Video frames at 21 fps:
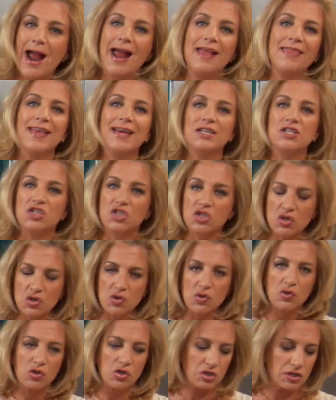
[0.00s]
And then
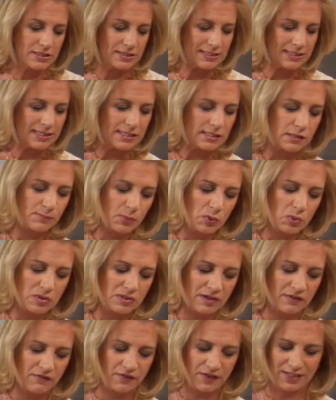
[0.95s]
two good
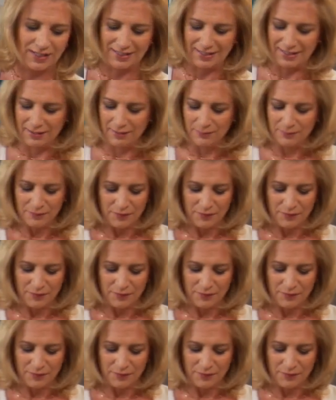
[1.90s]
teaspoons of vanilla.